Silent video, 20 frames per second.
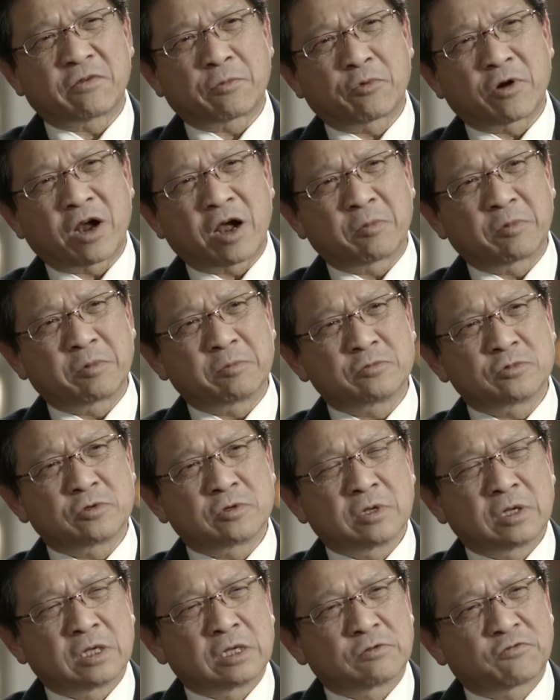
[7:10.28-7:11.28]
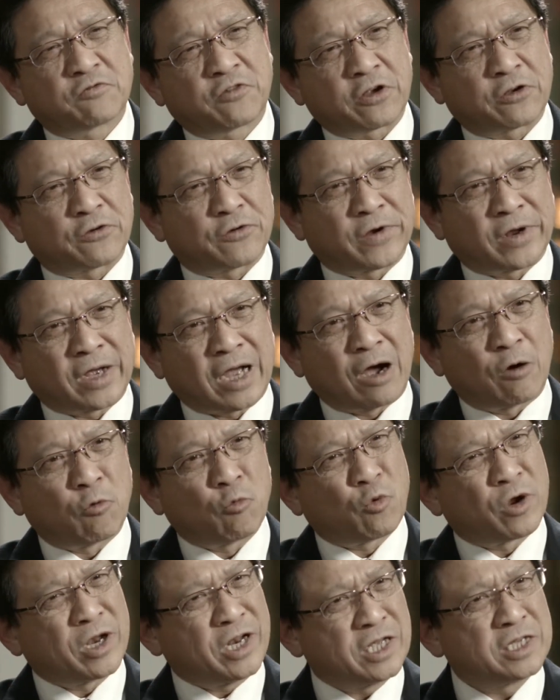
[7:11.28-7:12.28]
a problem figuring out
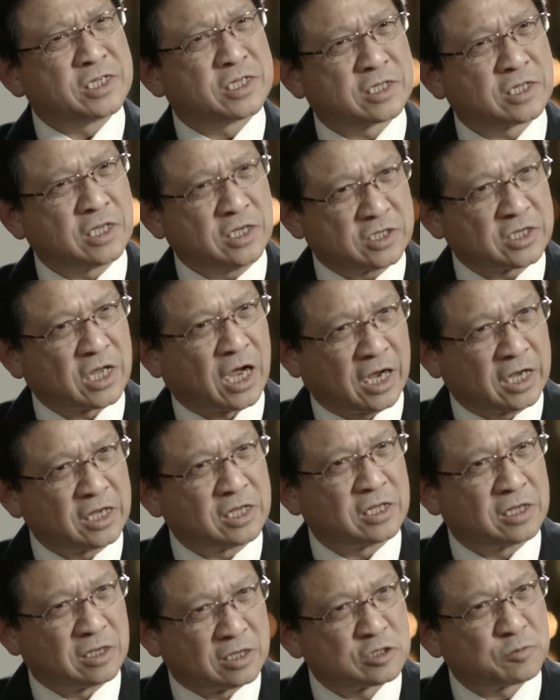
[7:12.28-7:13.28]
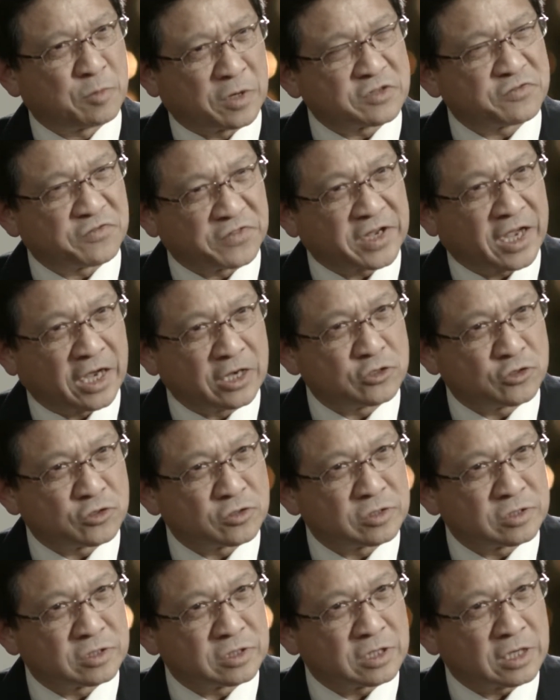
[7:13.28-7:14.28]
what is design
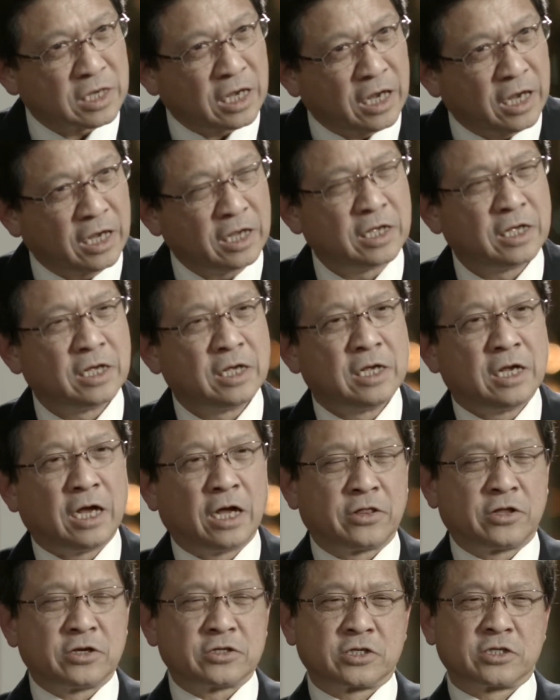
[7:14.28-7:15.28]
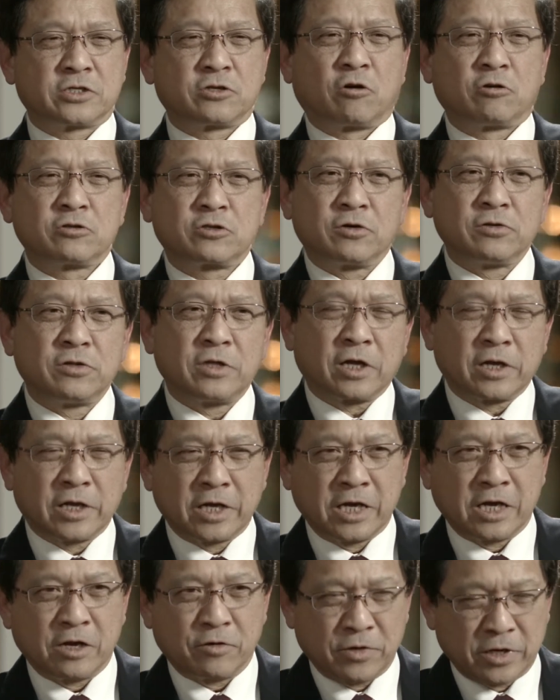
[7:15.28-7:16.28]
specification. Okay? And this is also another
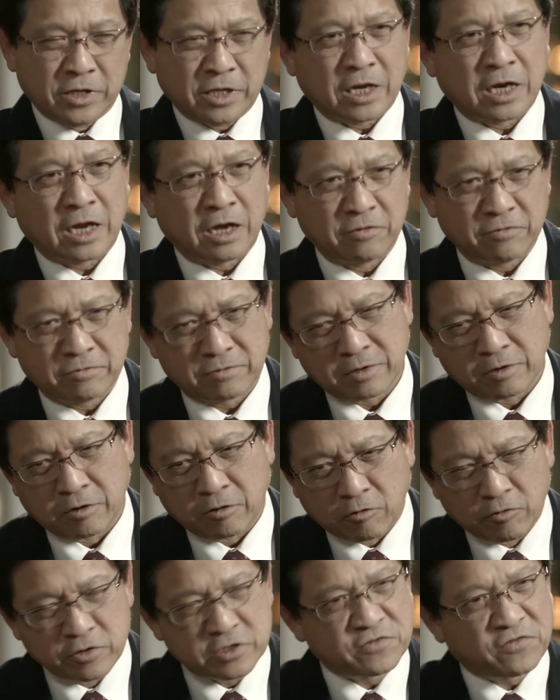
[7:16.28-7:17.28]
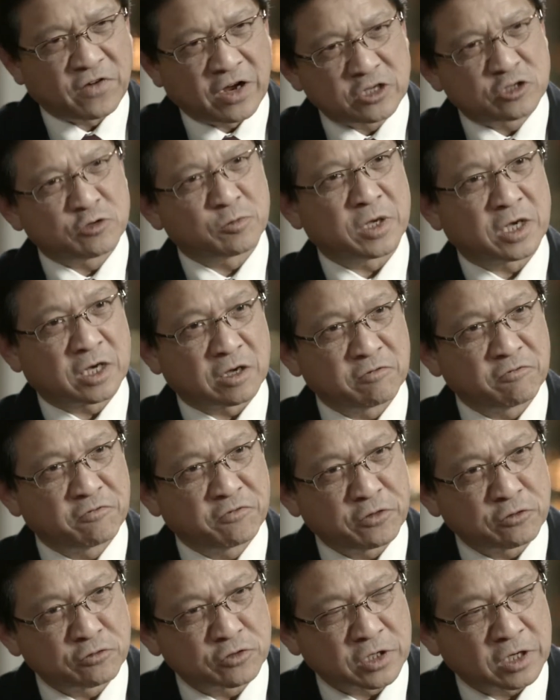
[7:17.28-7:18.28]
area that I always find to be
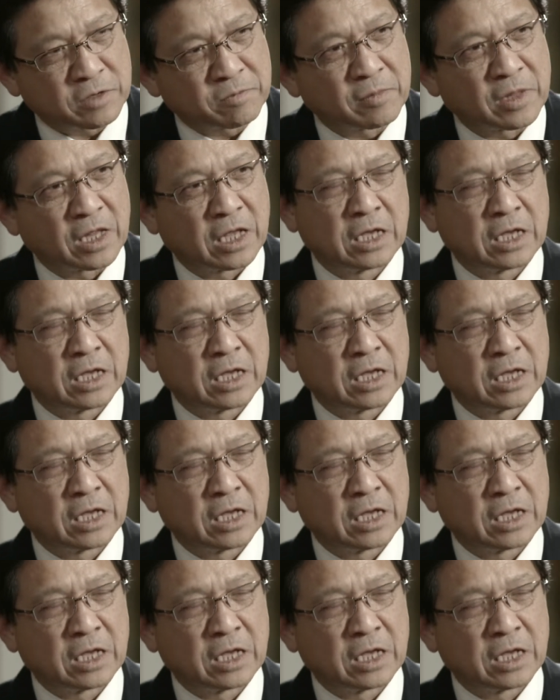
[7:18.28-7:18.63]
confusing.